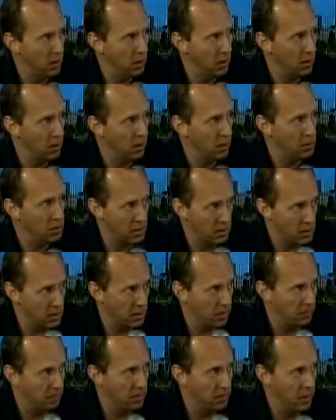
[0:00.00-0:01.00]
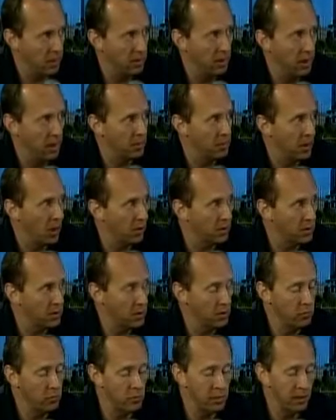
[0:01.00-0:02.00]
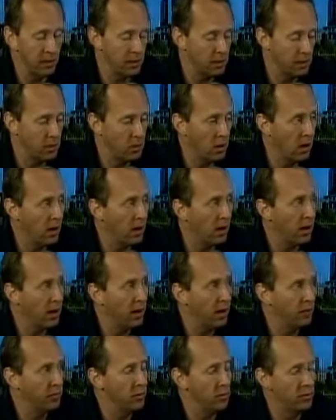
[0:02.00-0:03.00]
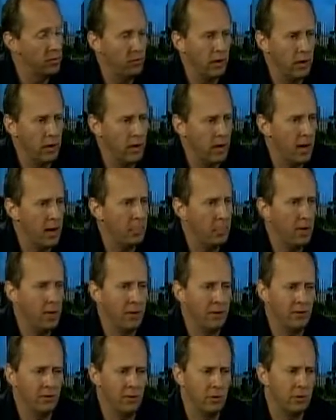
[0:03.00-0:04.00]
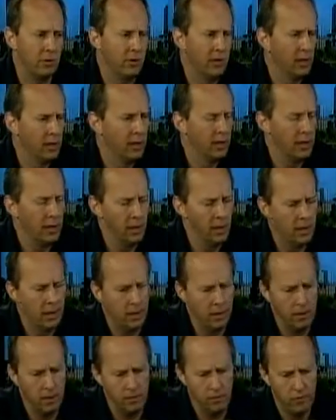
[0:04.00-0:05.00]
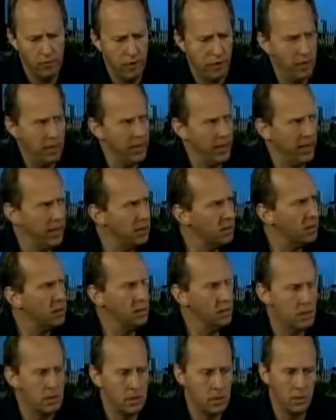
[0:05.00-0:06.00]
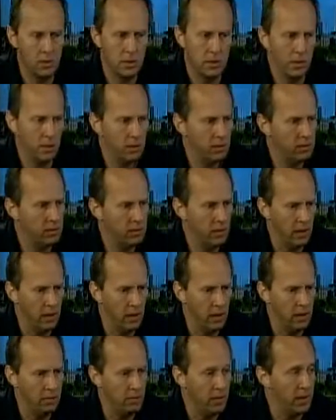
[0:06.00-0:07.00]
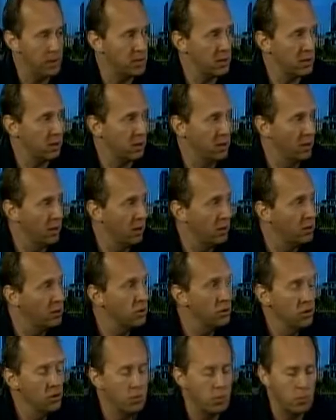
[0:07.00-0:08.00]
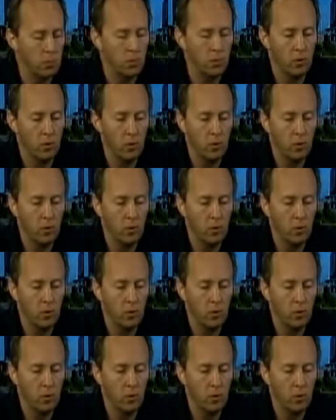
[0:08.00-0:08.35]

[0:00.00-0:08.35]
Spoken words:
system and policy, which they did not have. It was very haphazard. Very inconsistent and basically unusable.